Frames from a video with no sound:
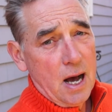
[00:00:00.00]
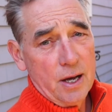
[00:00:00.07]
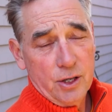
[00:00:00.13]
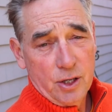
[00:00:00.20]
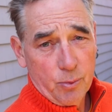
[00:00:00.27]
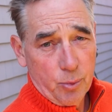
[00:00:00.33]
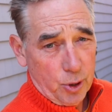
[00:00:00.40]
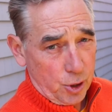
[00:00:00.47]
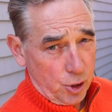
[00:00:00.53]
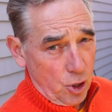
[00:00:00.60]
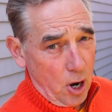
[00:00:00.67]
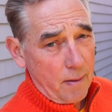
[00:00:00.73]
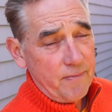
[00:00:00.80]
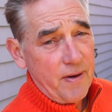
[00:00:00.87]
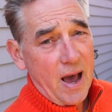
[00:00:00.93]
You can put a
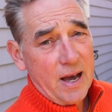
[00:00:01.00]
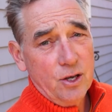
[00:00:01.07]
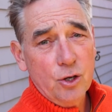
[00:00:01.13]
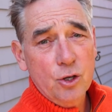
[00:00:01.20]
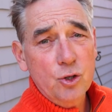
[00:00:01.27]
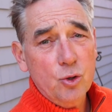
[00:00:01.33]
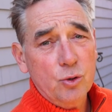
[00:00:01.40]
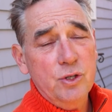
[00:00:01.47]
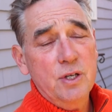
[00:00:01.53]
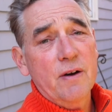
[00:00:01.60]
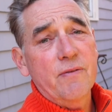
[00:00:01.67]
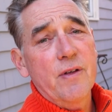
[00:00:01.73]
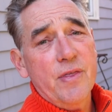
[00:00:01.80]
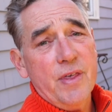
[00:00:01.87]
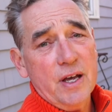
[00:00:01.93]
shop vac. You can do
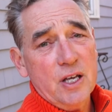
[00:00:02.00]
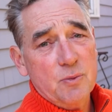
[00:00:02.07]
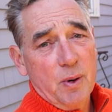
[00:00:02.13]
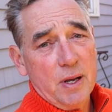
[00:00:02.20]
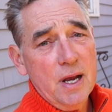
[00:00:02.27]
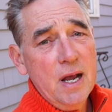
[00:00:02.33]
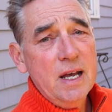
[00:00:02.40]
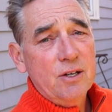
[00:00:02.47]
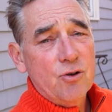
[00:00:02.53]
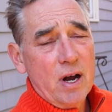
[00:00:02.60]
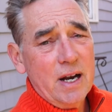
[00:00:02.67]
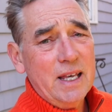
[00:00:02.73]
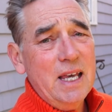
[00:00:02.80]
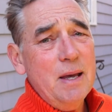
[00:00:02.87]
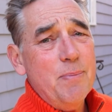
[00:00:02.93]
different things, but
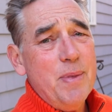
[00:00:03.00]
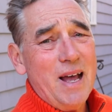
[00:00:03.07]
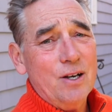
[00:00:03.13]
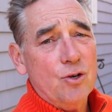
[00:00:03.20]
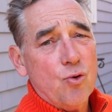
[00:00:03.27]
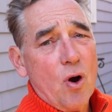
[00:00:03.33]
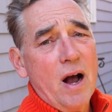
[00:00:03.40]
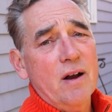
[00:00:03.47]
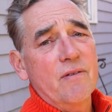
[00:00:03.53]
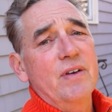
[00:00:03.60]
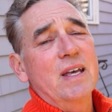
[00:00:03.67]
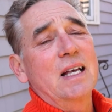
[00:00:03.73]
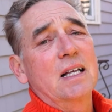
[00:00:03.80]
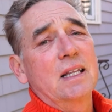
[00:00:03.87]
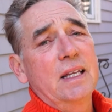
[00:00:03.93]
try to keep that dryer
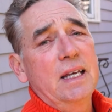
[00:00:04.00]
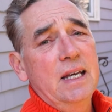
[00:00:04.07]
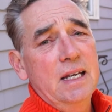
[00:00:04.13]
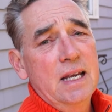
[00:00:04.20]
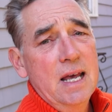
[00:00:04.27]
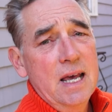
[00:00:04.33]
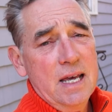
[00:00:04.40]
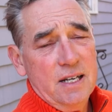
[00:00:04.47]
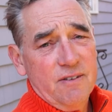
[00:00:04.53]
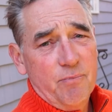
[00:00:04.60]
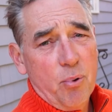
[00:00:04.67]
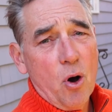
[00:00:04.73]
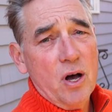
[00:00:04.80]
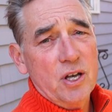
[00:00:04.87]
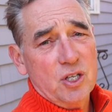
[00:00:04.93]
vent clean, and
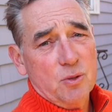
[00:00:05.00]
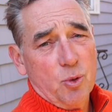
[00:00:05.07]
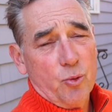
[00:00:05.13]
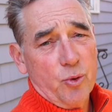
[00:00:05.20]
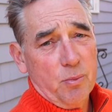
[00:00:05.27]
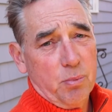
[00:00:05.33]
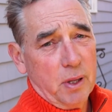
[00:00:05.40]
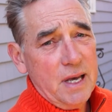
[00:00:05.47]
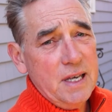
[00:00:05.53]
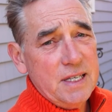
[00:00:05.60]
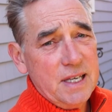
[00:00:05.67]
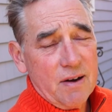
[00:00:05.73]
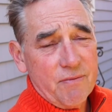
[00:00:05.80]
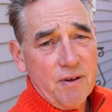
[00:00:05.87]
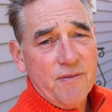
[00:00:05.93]
if possible,
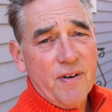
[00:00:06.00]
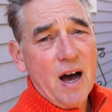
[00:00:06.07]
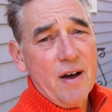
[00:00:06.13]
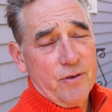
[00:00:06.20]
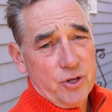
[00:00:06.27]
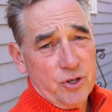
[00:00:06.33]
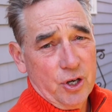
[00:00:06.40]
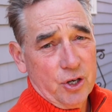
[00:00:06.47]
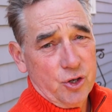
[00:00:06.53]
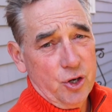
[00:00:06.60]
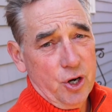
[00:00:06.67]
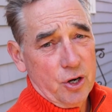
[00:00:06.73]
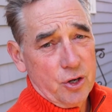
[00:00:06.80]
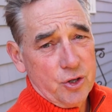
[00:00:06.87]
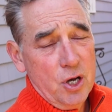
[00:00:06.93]
replace it every 5 or 6
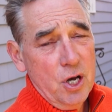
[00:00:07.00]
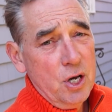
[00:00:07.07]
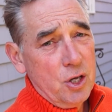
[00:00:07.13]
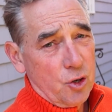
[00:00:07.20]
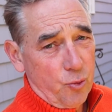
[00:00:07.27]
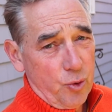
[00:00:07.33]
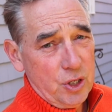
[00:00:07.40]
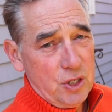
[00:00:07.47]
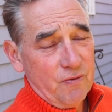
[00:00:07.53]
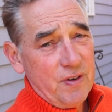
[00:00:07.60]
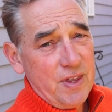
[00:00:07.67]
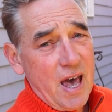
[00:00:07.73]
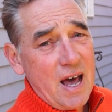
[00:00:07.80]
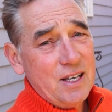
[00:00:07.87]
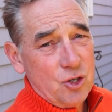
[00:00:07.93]
years. The reason
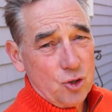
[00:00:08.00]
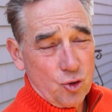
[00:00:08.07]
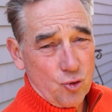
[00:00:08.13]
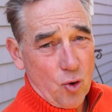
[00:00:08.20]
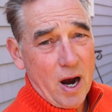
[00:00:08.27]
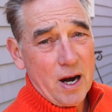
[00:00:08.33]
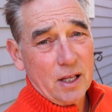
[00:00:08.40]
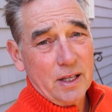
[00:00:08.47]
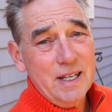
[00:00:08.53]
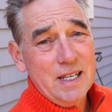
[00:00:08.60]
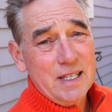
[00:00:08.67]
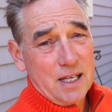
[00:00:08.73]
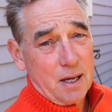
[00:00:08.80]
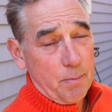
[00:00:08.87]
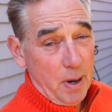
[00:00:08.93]
for that is dryer lint
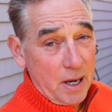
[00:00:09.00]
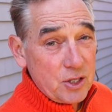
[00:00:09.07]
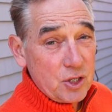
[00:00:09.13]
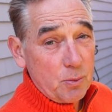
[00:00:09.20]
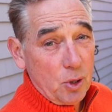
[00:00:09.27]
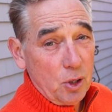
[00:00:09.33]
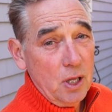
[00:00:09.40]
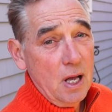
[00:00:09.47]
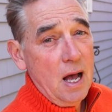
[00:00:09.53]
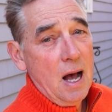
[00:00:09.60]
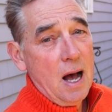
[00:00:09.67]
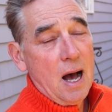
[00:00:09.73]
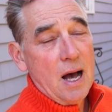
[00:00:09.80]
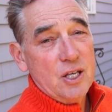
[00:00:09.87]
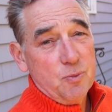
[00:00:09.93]
is combustible,
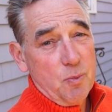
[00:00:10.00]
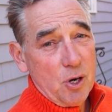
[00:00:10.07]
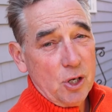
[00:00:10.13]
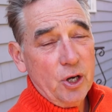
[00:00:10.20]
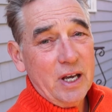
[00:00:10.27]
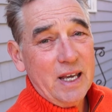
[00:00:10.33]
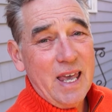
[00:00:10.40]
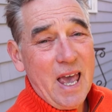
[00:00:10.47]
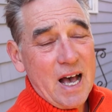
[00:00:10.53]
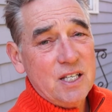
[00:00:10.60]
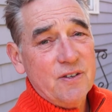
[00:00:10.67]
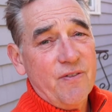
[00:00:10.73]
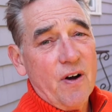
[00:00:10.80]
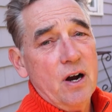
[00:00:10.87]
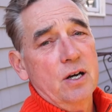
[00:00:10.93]
especially on
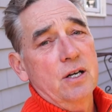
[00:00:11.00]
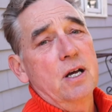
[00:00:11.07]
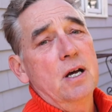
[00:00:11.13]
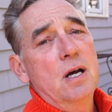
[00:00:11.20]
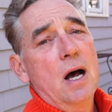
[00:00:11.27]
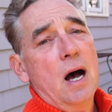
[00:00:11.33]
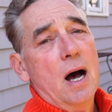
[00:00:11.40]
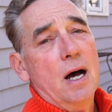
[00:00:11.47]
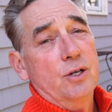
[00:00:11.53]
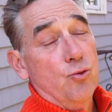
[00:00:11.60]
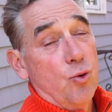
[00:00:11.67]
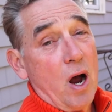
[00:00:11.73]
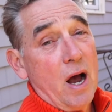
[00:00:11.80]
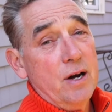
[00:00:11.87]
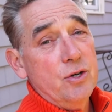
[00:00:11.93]
gas-fired
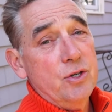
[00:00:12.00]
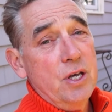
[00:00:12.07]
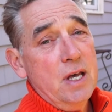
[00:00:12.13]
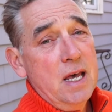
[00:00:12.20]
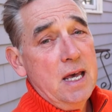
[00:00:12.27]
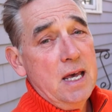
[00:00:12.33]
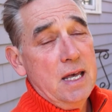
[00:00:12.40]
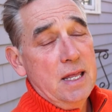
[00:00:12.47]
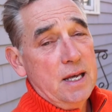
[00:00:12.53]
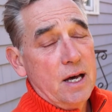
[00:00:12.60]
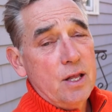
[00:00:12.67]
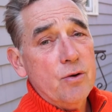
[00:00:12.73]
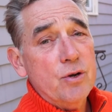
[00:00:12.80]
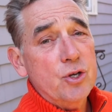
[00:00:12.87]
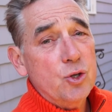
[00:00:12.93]
dryers. And the
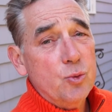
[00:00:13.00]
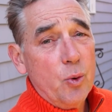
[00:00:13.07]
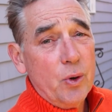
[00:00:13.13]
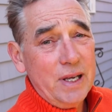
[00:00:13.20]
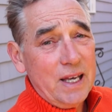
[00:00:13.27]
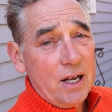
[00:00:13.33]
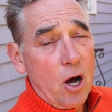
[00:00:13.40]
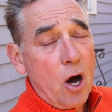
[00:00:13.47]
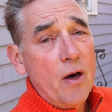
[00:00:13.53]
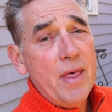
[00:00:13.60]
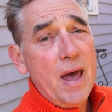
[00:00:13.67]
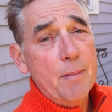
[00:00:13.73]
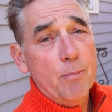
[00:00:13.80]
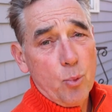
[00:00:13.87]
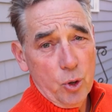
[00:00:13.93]
other is we want to get all
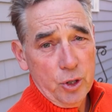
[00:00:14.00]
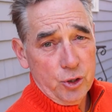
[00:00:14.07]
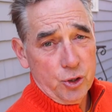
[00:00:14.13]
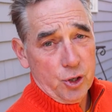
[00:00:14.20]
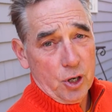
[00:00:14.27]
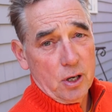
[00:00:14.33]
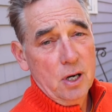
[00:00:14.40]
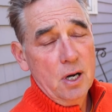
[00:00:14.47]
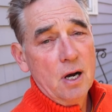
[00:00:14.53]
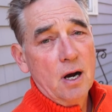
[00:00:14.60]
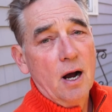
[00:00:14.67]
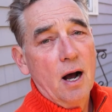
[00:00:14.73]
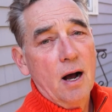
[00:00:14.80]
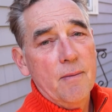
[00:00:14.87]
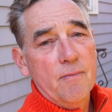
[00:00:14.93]
that moisture
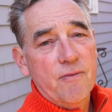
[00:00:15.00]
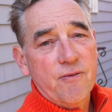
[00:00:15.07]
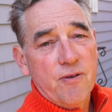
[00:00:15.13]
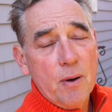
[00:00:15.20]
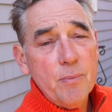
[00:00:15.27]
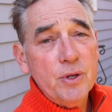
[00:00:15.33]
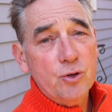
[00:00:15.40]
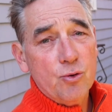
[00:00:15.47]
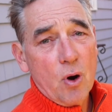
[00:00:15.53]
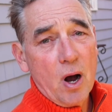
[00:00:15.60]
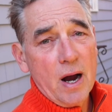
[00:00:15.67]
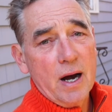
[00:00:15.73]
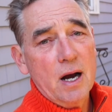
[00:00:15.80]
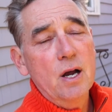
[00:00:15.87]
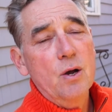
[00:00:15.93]
from the
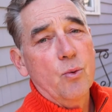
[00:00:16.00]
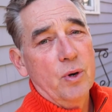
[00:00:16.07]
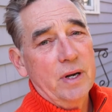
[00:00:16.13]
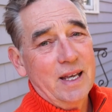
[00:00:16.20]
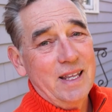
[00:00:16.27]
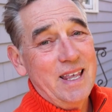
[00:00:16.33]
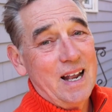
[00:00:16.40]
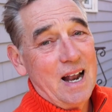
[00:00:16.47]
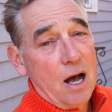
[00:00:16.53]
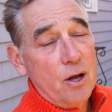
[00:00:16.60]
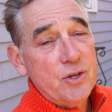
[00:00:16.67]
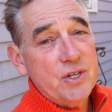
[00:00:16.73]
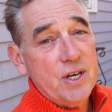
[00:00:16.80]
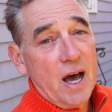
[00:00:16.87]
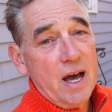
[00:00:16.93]
dryer. We want to get that
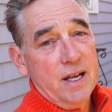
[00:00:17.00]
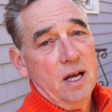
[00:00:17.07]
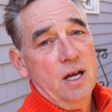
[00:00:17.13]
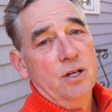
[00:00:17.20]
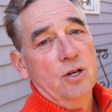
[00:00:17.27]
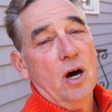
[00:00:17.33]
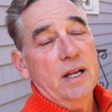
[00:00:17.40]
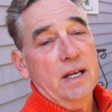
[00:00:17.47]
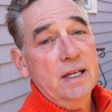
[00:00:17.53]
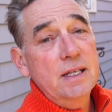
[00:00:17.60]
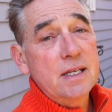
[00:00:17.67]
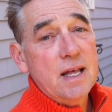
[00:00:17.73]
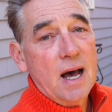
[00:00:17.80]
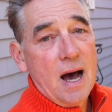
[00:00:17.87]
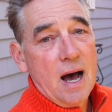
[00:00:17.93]
outside, not
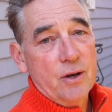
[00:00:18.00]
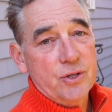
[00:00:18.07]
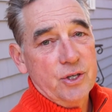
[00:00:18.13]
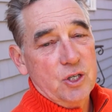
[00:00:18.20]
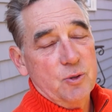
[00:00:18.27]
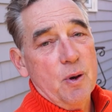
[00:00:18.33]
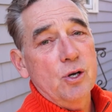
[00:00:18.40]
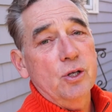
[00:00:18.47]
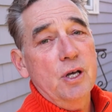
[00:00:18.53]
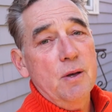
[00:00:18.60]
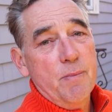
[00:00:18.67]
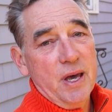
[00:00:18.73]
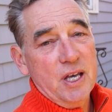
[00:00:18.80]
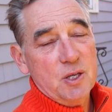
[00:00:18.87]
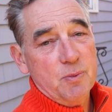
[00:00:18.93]
into the house, especially
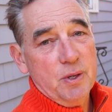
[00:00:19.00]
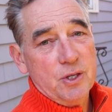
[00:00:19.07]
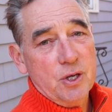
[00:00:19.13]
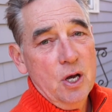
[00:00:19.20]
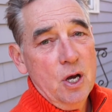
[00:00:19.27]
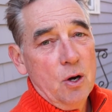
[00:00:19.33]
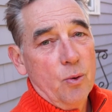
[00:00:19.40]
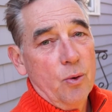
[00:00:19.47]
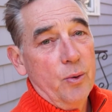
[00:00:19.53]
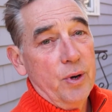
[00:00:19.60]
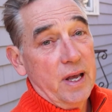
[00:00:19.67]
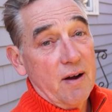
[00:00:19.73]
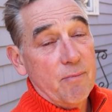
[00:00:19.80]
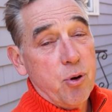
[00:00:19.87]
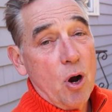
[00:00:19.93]
in basements where
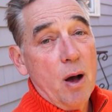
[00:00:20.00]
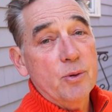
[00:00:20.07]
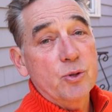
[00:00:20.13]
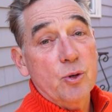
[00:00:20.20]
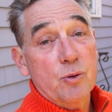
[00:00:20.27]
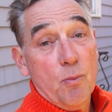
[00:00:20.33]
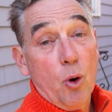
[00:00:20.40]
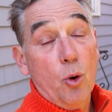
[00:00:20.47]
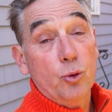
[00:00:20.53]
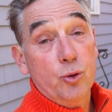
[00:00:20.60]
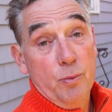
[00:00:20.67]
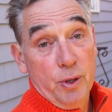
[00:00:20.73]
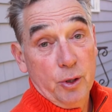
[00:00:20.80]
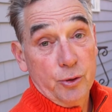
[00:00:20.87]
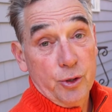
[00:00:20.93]
we could have problems with mold
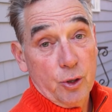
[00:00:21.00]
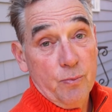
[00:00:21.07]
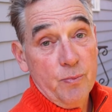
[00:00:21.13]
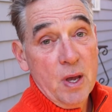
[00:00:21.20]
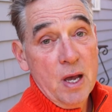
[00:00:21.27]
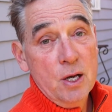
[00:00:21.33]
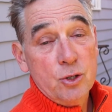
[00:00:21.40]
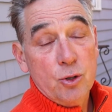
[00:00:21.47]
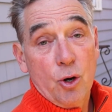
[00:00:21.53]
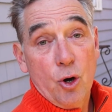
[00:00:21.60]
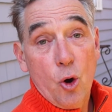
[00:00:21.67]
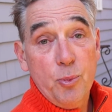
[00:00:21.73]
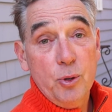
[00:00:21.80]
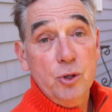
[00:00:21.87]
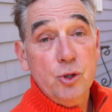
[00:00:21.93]
or mildew. So I
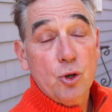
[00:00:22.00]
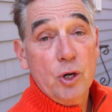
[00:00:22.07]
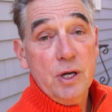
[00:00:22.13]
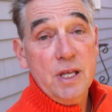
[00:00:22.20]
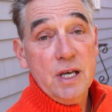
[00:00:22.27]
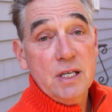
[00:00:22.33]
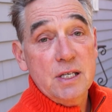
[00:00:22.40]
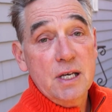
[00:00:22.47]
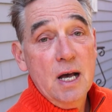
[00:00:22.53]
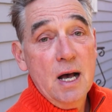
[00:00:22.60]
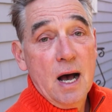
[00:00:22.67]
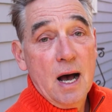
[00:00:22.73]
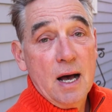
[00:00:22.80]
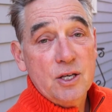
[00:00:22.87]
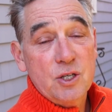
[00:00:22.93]
hope you enjoyed this
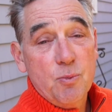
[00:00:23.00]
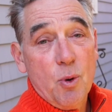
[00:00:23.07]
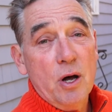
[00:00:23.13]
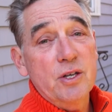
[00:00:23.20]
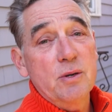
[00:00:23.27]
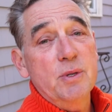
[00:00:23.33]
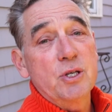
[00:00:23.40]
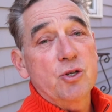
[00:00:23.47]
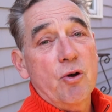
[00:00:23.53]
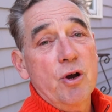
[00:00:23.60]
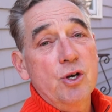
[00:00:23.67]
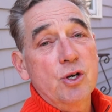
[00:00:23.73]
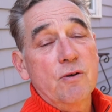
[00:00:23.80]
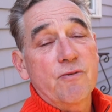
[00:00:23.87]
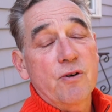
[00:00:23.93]
small
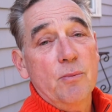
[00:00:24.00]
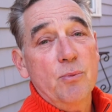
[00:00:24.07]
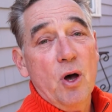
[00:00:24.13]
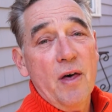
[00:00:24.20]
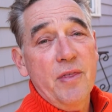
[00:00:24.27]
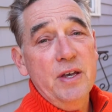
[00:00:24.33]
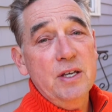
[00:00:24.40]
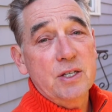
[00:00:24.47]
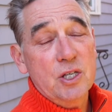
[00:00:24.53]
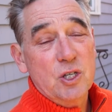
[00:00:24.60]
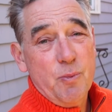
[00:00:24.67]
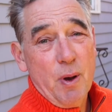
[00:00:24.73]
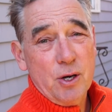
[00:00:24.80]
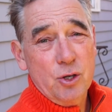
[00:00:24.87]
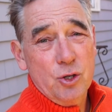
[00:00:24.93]
demonstration from Northeast
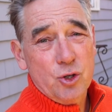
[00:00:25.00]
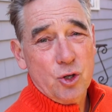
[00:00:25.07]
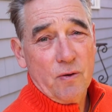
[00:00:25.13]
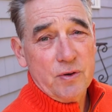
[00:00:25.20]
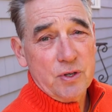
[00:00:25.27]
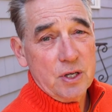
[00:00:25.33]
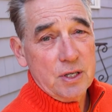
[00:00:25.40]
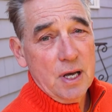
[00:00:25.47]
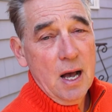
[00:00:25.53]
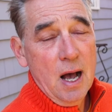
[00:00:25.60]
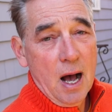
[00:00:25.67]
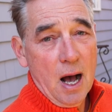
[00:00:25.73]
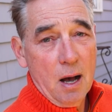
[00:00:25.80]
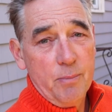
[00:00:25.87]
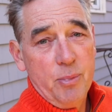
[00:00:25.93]
Inspection Services.
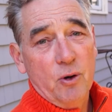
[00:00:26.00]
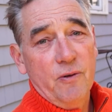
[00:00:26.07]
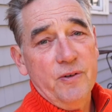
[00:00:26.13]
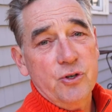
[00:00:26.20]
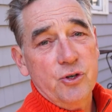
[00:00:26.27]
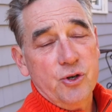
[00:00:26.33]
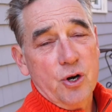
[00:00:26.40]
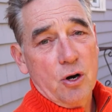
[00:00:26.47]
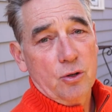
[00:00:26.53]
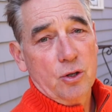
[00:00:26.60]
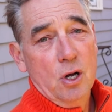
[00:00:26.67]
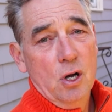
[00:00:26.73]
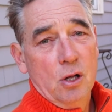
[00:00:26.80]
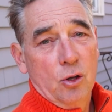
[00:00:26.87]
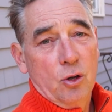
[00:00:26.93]
I'm Bill
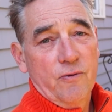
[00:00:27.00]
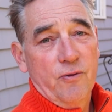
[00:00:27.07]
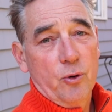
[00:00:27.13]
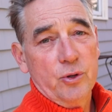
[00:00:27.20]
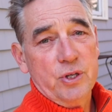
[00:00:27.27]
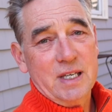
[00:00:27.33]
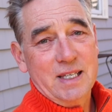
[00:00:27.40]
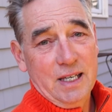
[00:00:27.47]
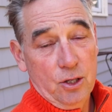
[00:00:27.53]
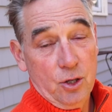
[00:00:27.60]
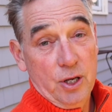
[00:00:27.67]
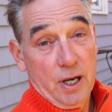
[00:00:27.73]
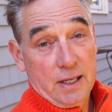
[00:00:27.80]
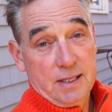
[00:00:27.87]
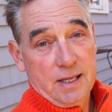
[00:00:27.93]
Fitzgerald. Look forward to seeing
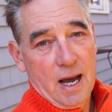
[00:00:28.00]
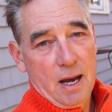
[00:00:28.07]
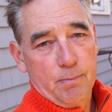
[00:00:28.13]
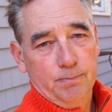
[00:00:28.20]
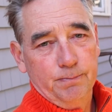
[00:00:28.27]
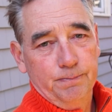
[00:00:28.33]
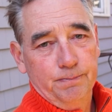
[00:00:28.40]
you next time.